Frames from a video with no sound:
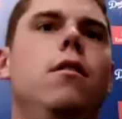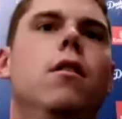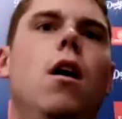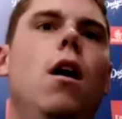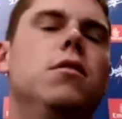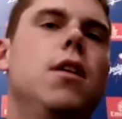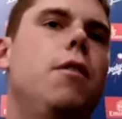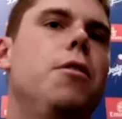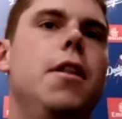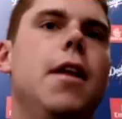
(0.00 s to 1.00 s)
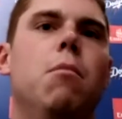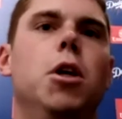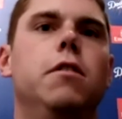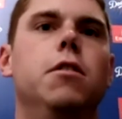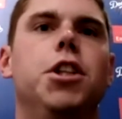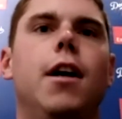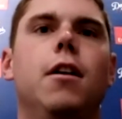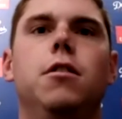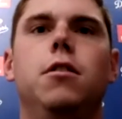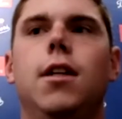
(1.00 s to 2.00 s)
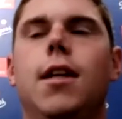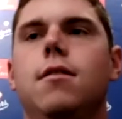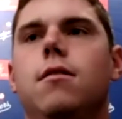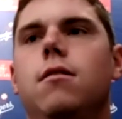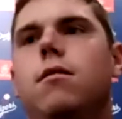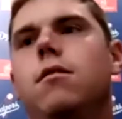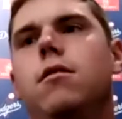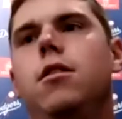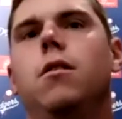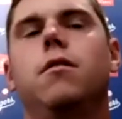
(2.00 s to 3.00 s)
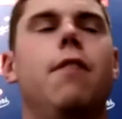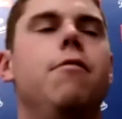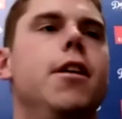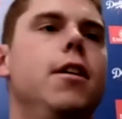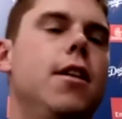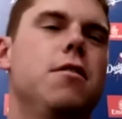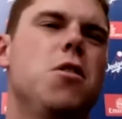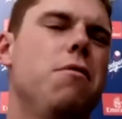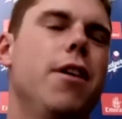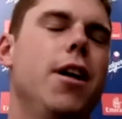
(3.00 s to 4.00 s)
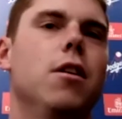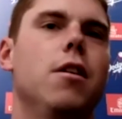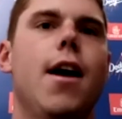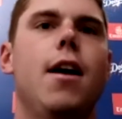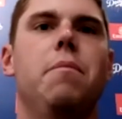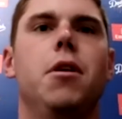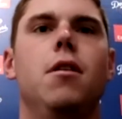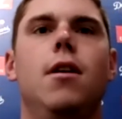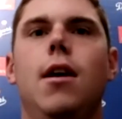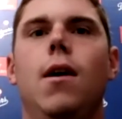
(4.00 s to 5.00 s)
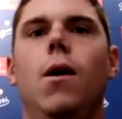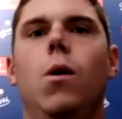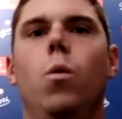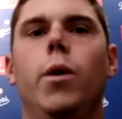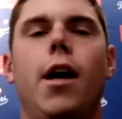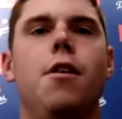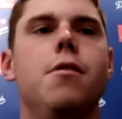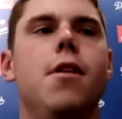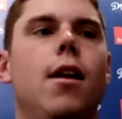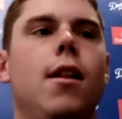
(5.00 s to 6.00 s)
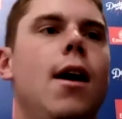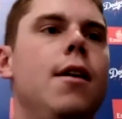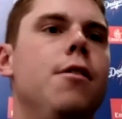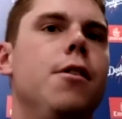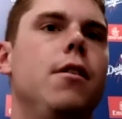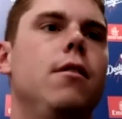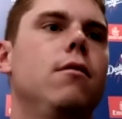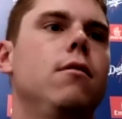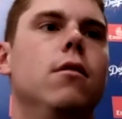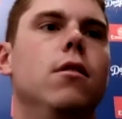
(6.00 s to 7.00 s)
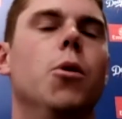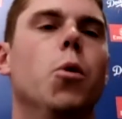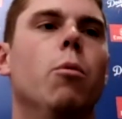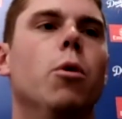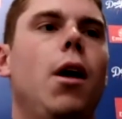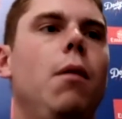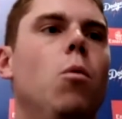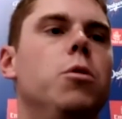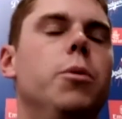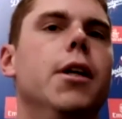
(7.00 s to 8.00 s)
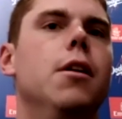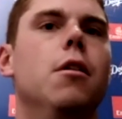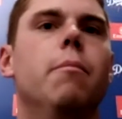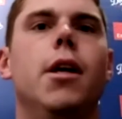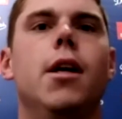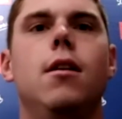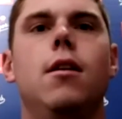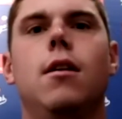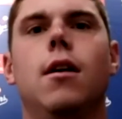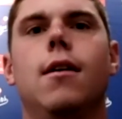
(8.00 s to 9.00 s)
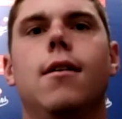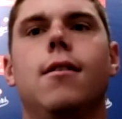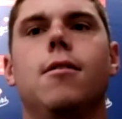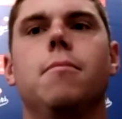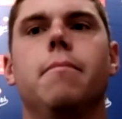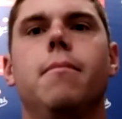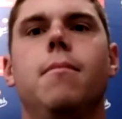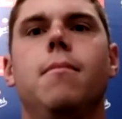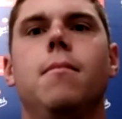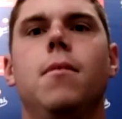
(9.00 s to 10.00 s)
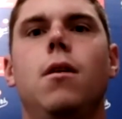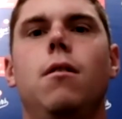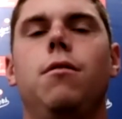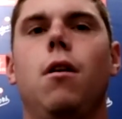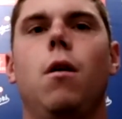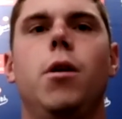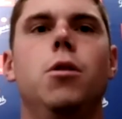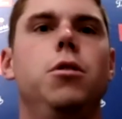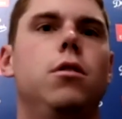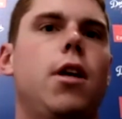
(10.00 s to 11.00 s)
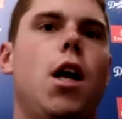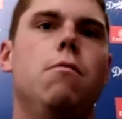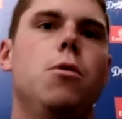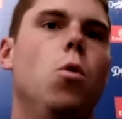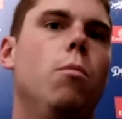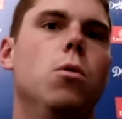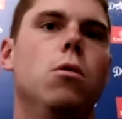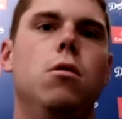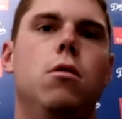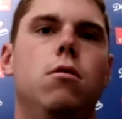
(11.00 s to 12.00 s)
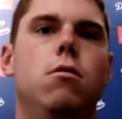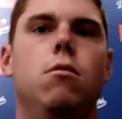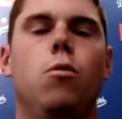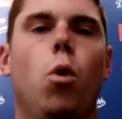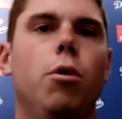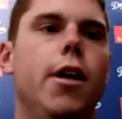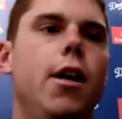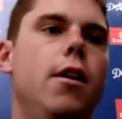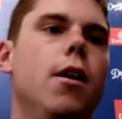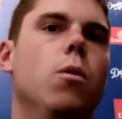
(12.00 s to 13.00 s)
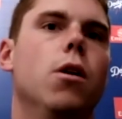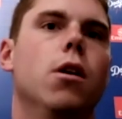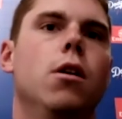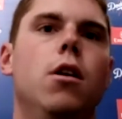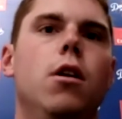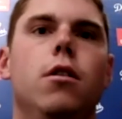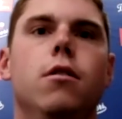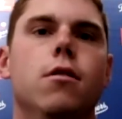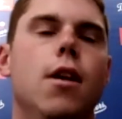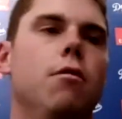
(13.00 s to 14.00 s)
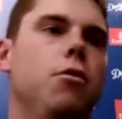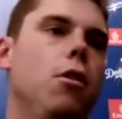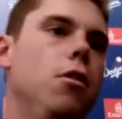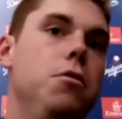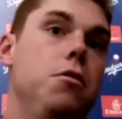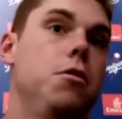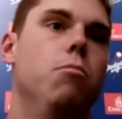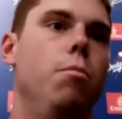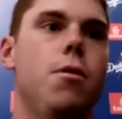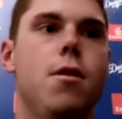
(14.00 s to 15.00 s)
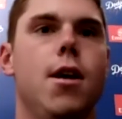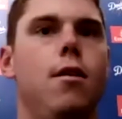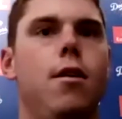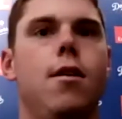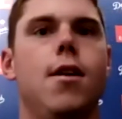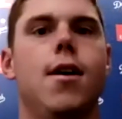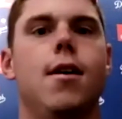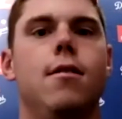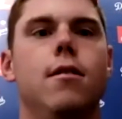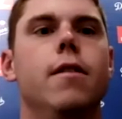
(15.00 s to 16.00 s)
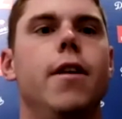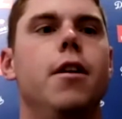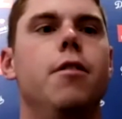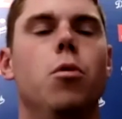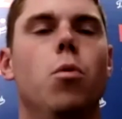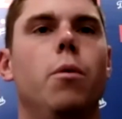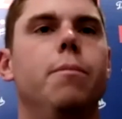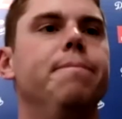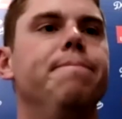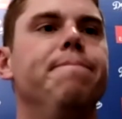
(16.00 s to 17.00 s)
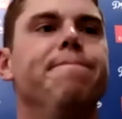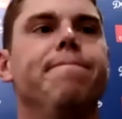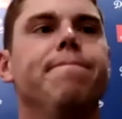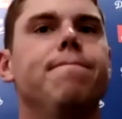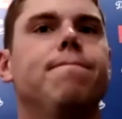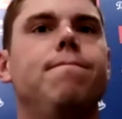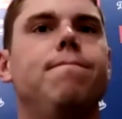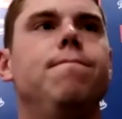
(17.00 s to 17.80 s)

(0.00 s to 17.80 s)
no, it's not really that much of a challenge. That has you know seven innings has no effect on that. We kind of do that lot during you know a normal game once we get into the pen. Um, so I mean it was just kind of a normal normal day today where we shouldn't have a starter. It was just bullpen day, and uh, they did really well. And when